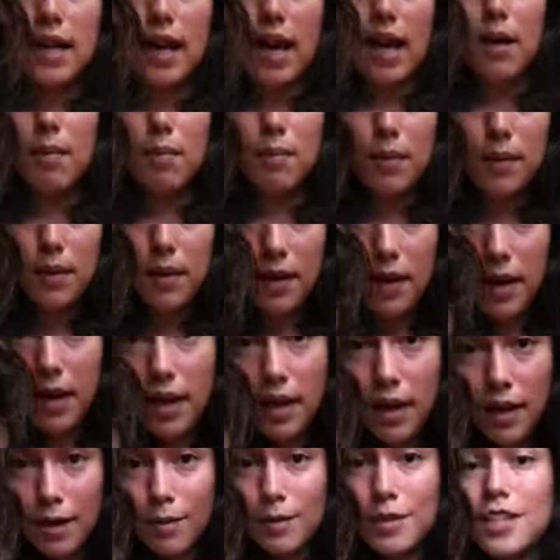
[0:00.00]
top,
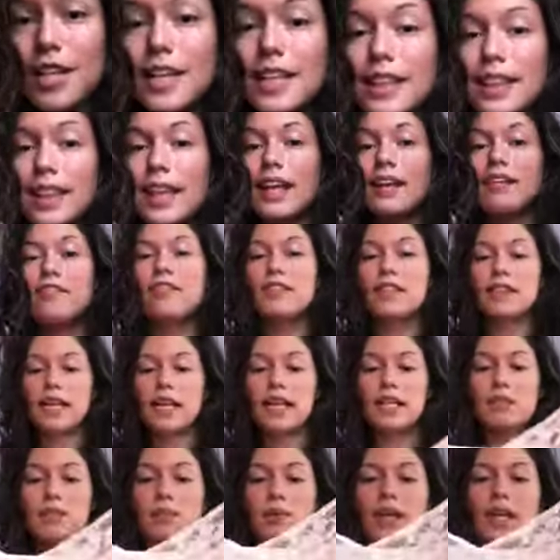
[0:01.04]
which I love
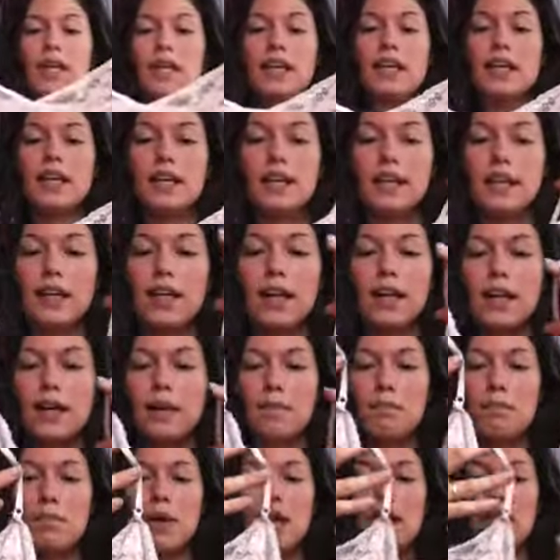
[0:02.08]
light pink
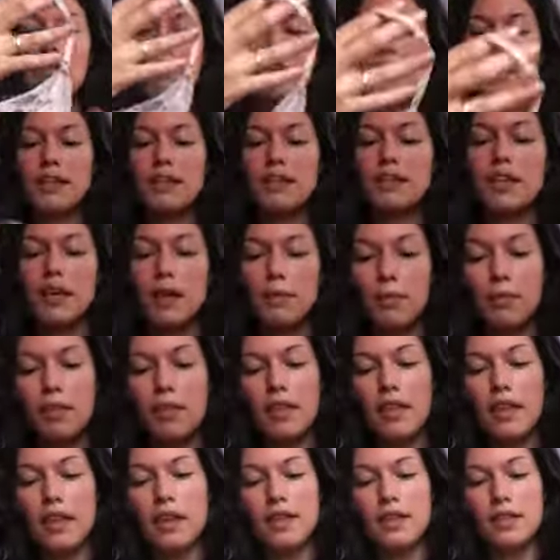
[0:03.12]
um, ballerina type
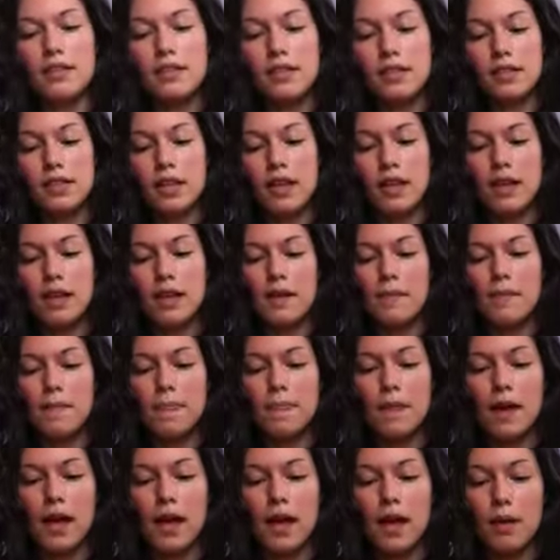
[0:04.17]
things
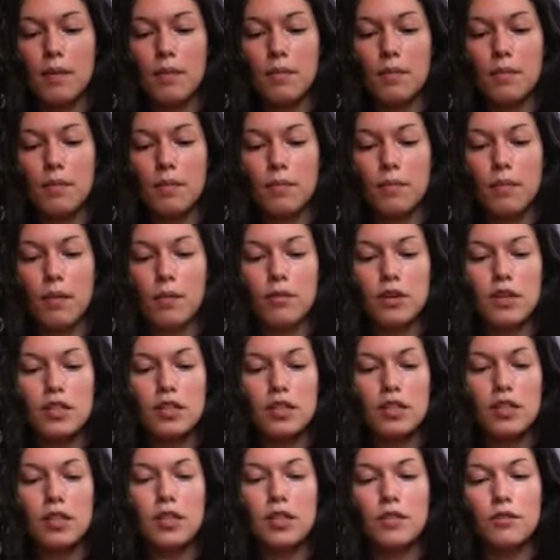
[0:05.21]
um,
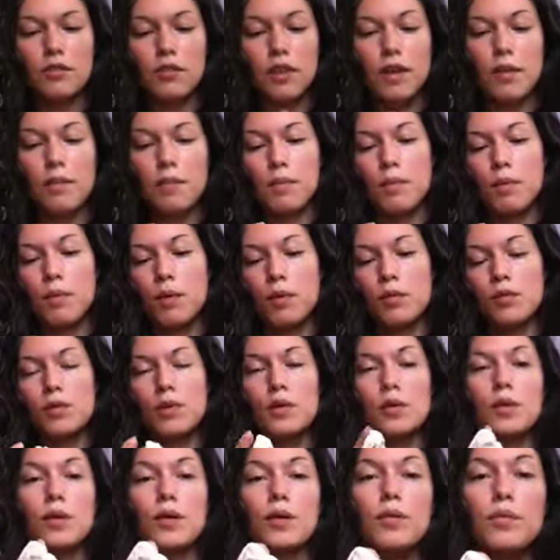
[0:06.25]
originally from
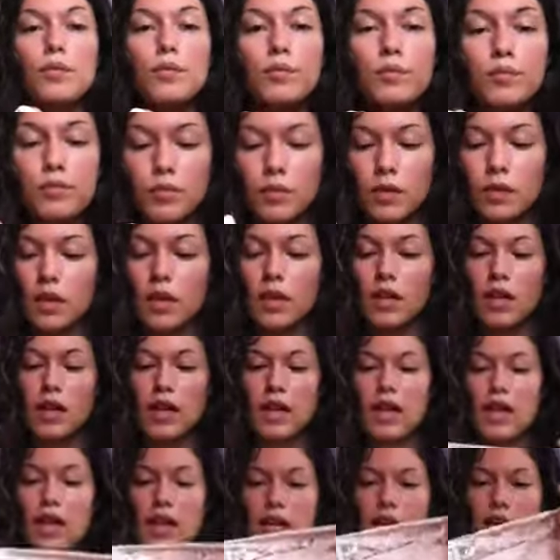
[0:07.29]
Bozzolo,
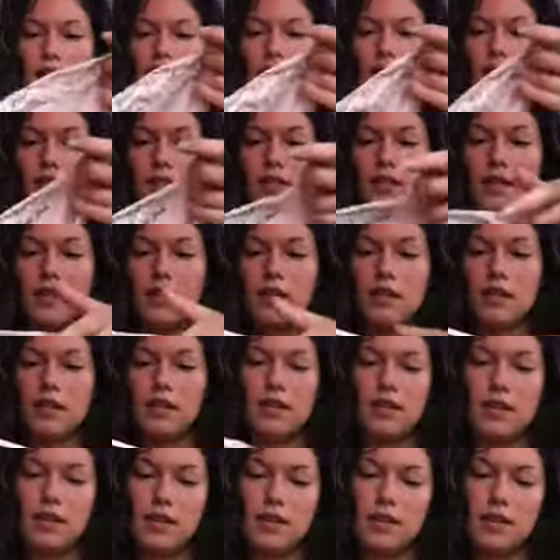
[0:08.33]
and
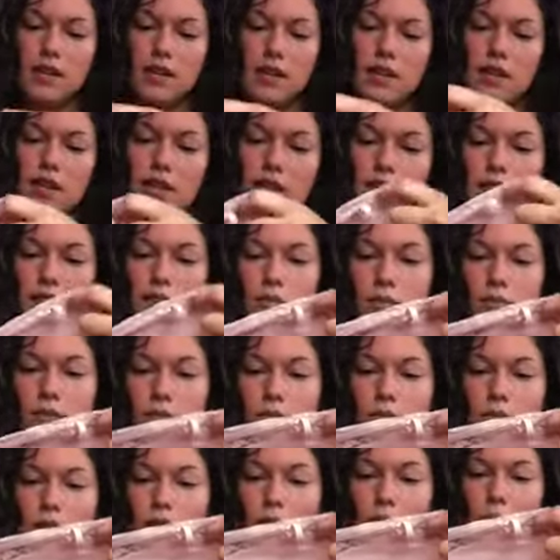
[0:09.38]
I think this
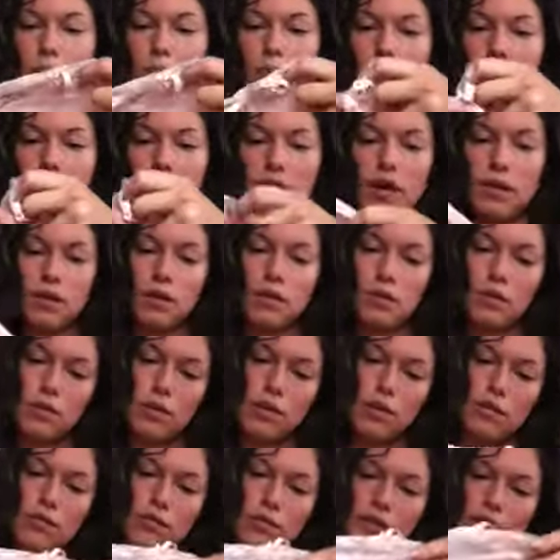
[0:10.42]
was probably at
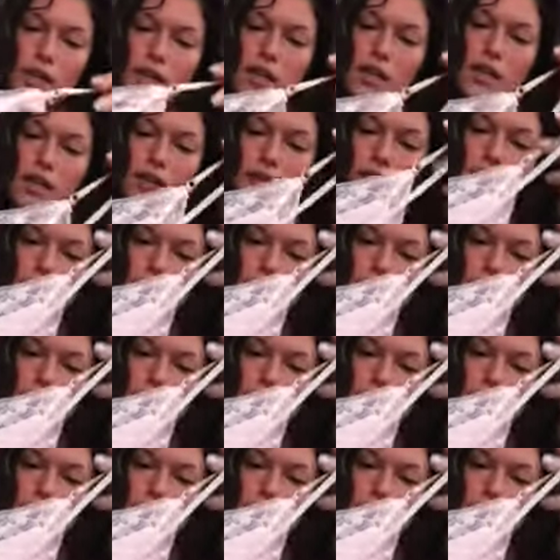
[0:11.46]
Goodwill for like